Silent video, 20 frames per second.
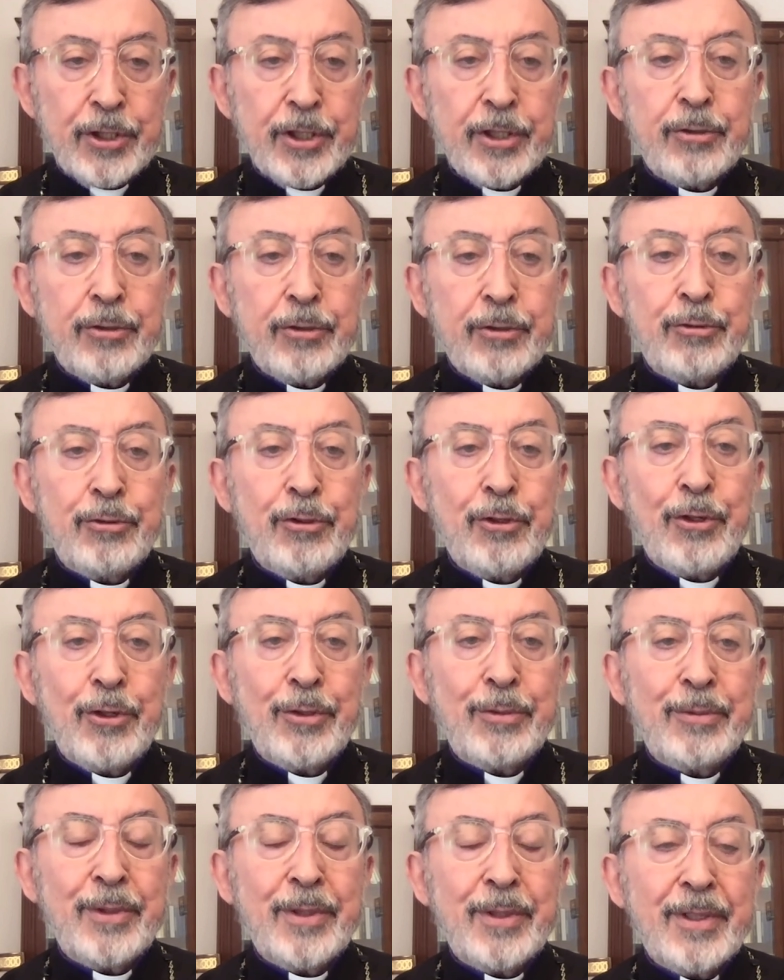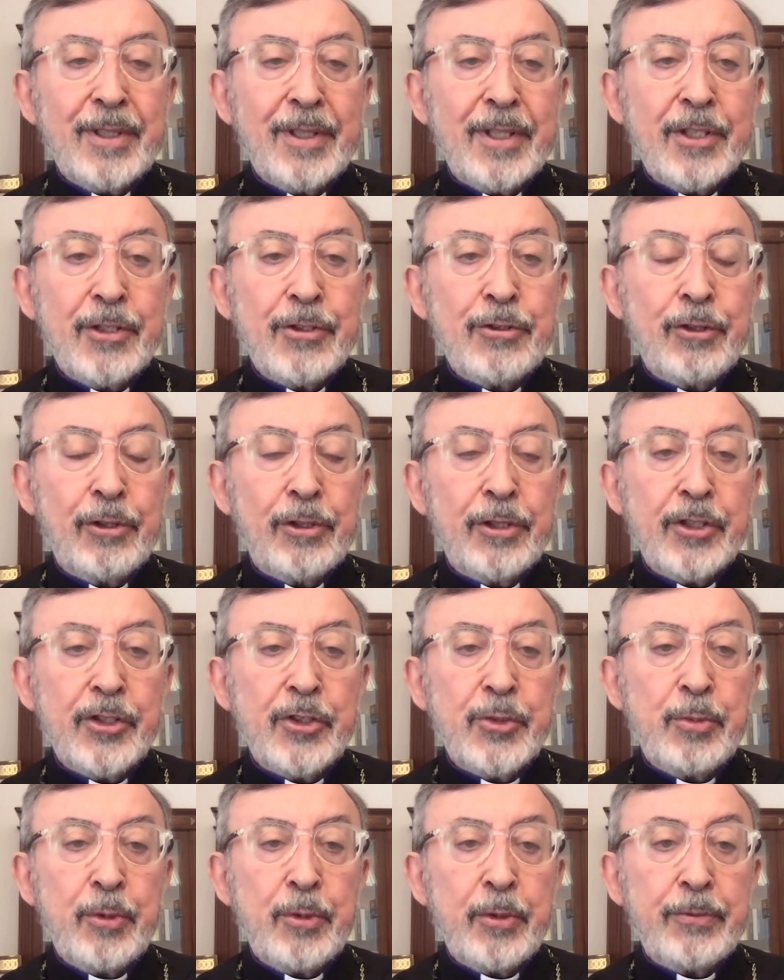to know His Holiness
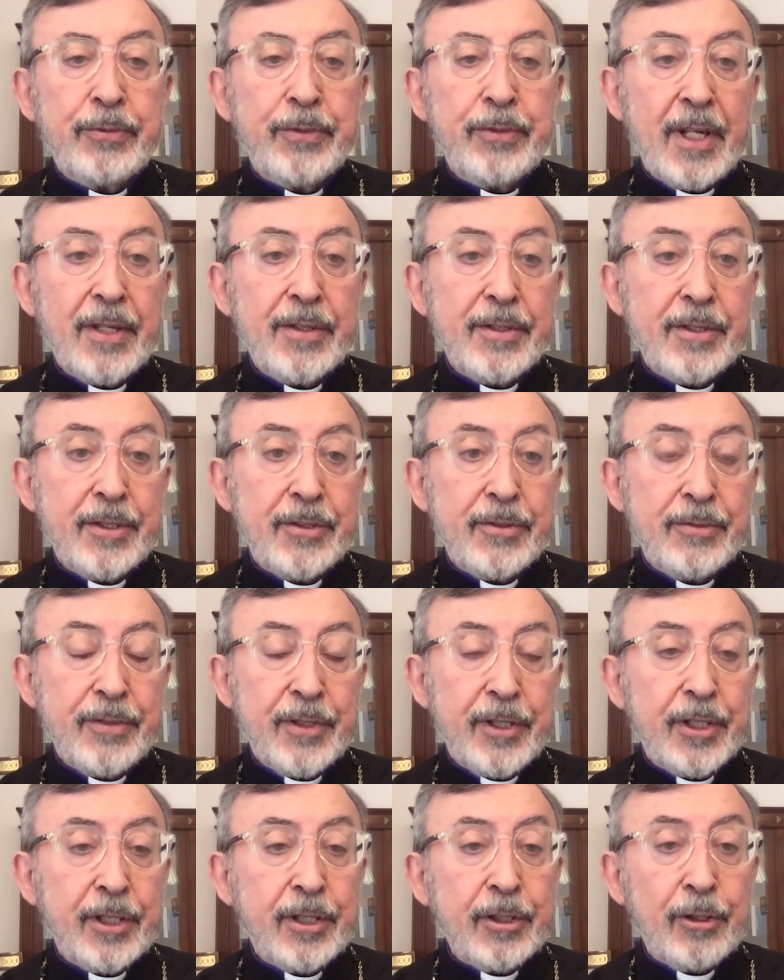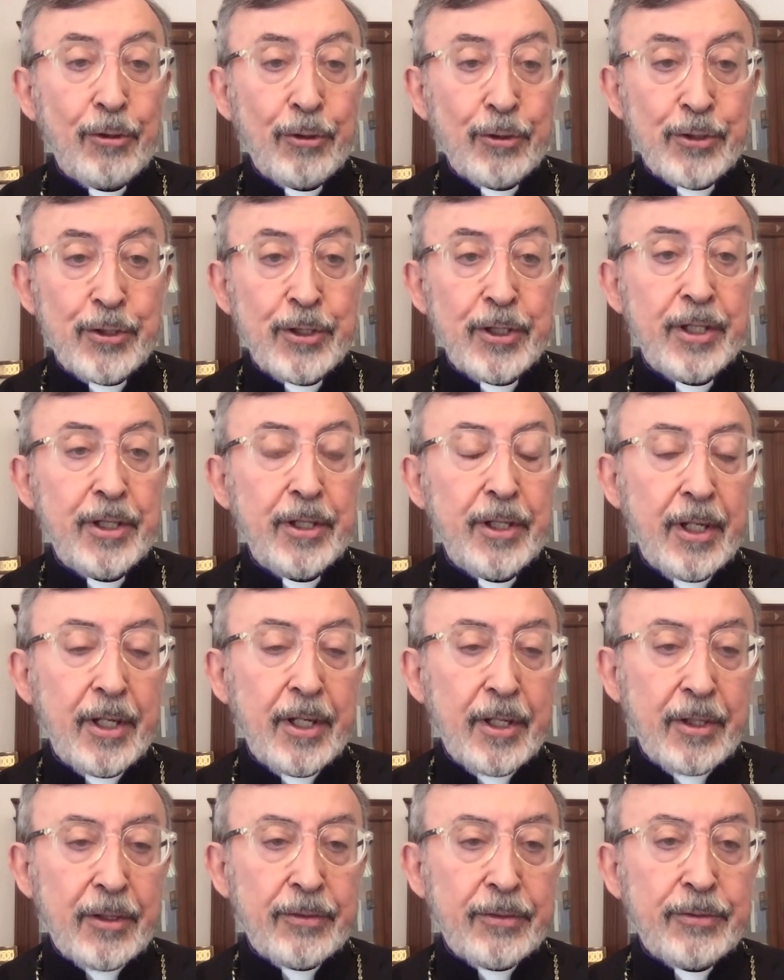Pope Francis very closely
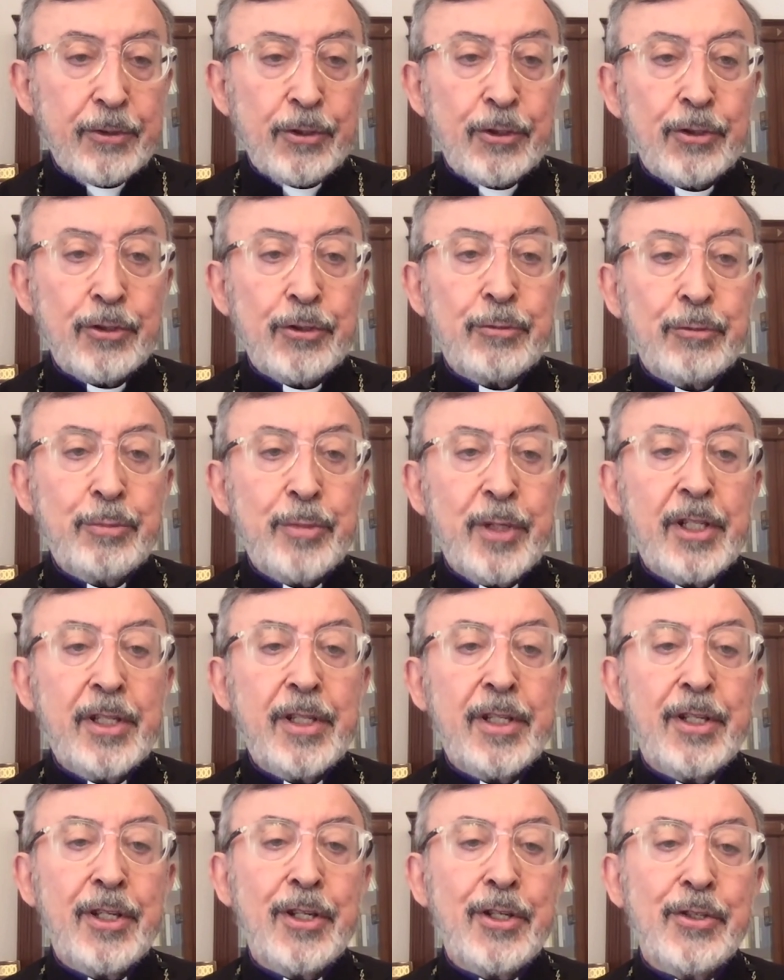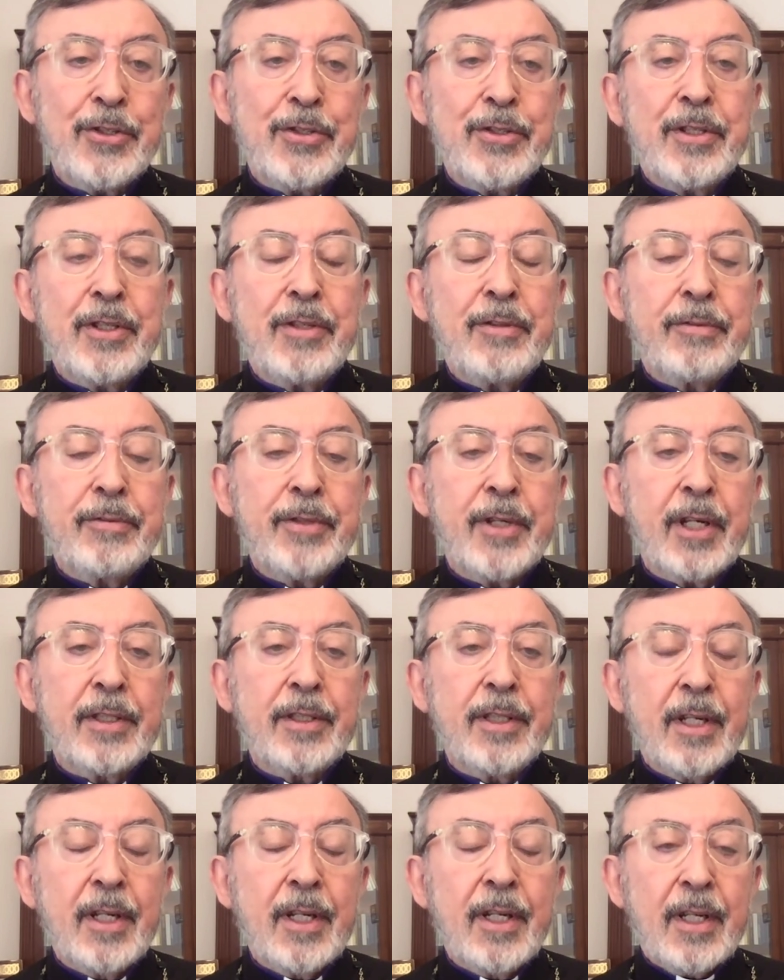for many years. In fact,
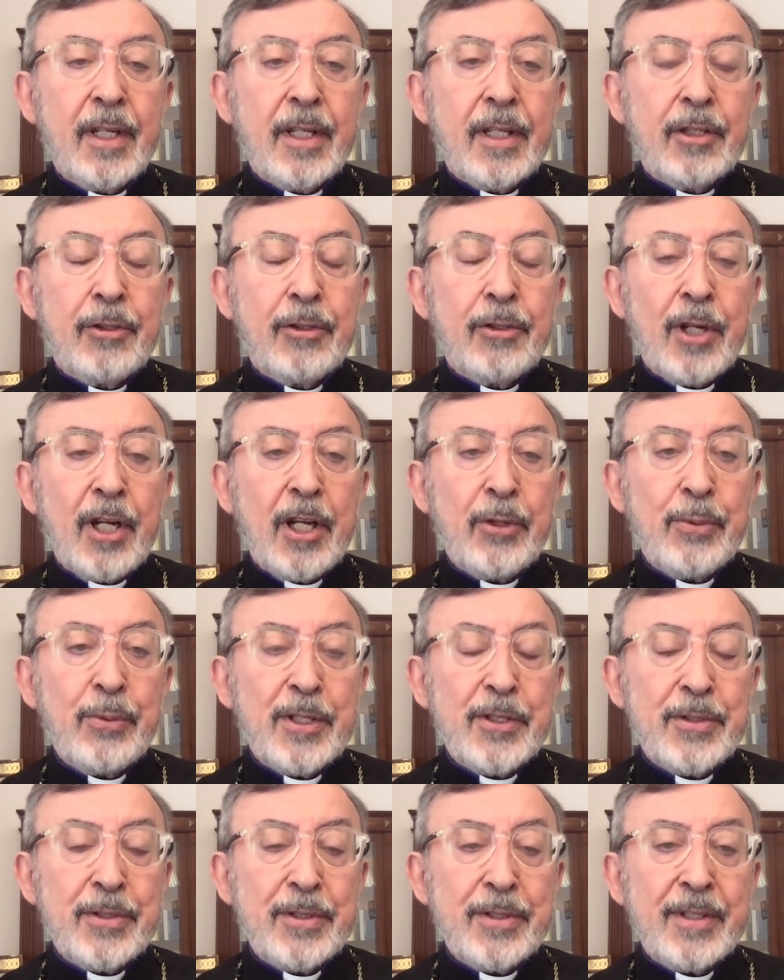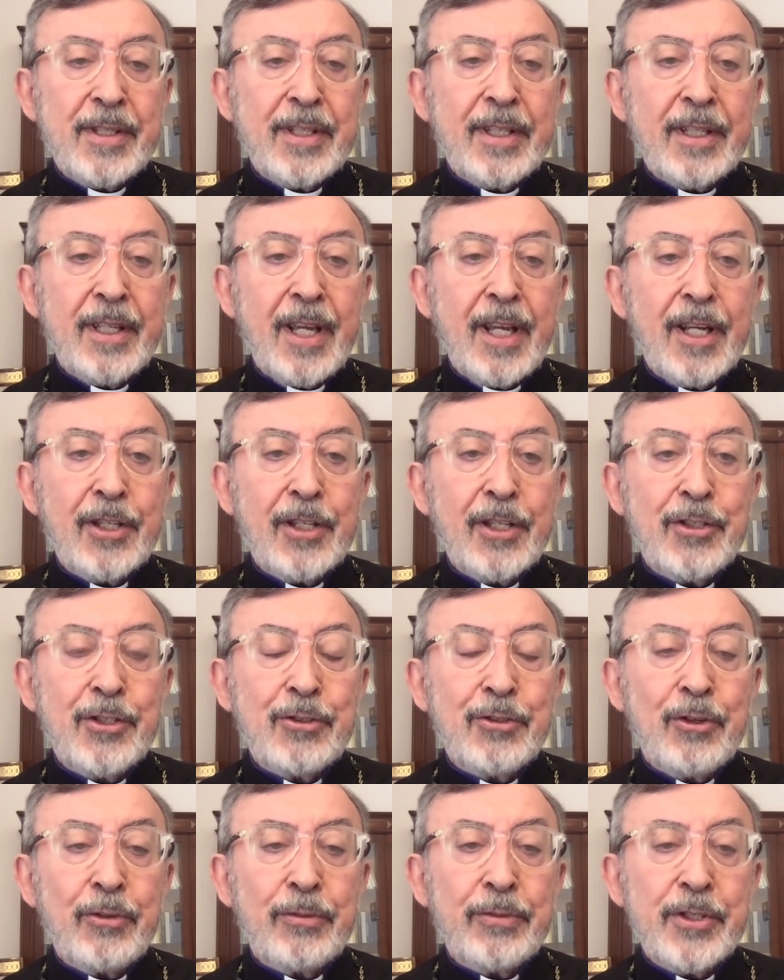I was engaged
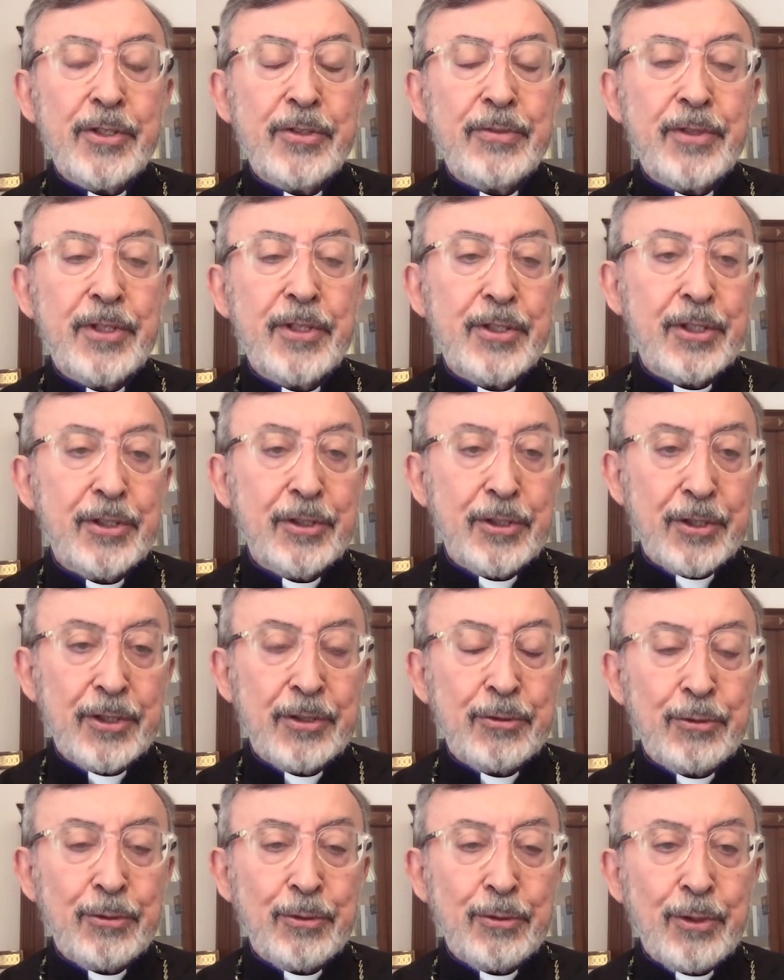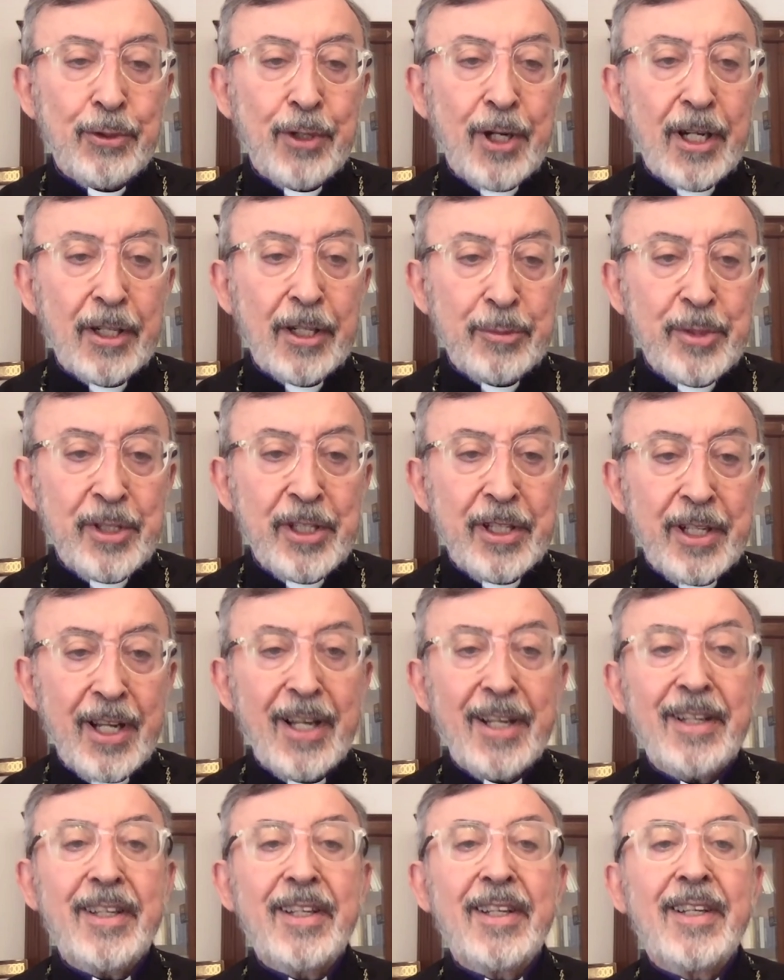of his visit to
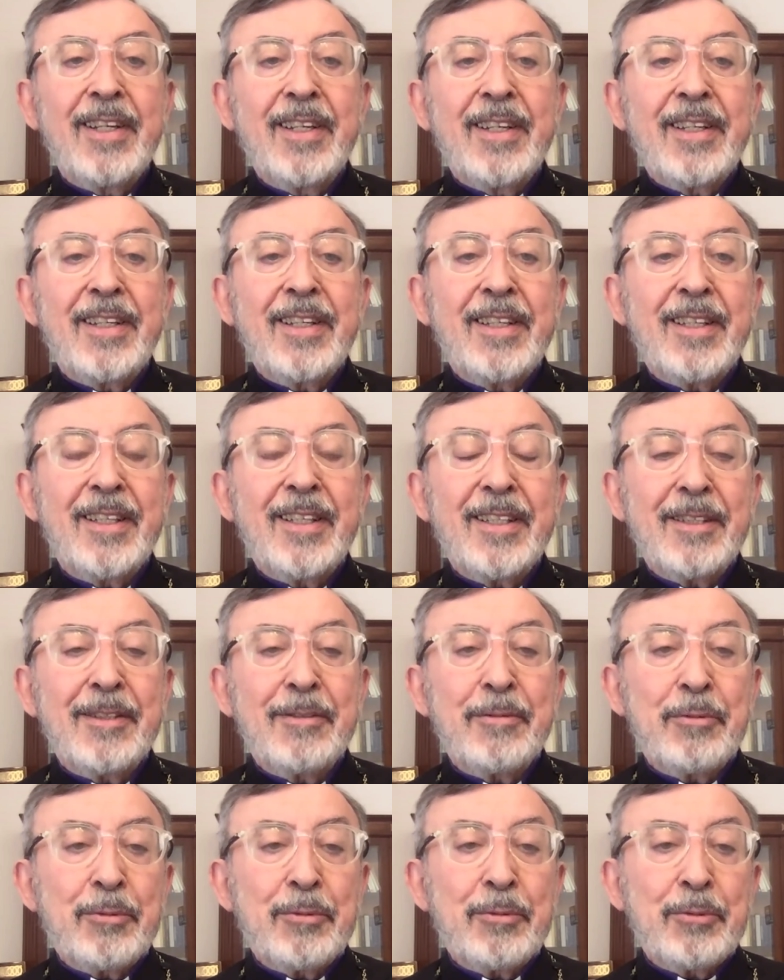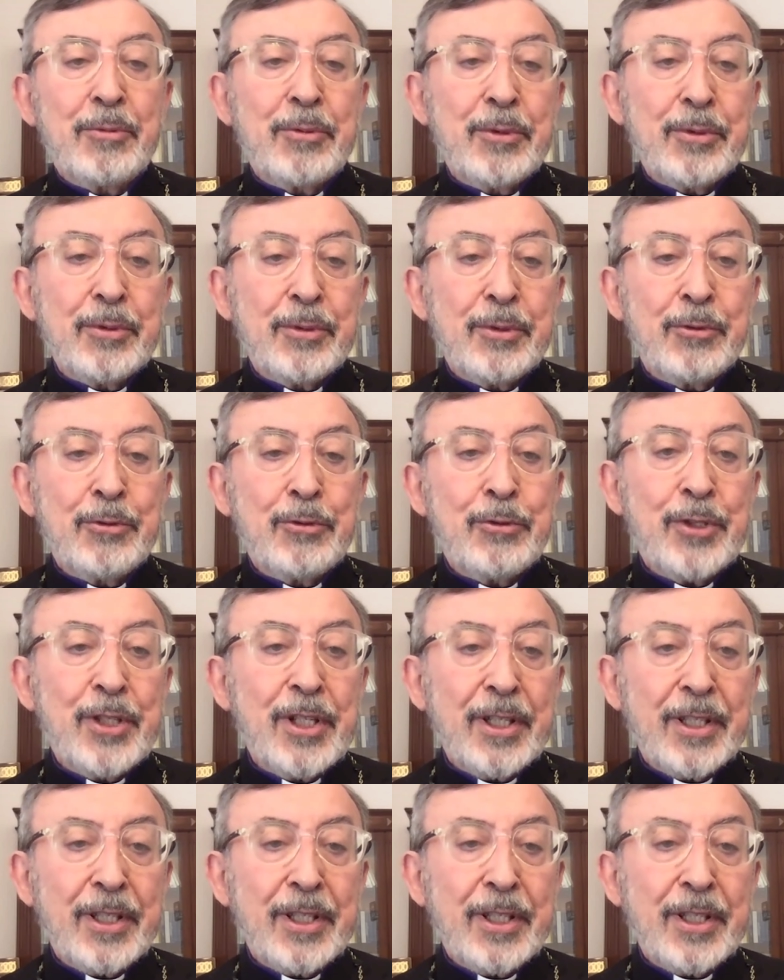Armenia during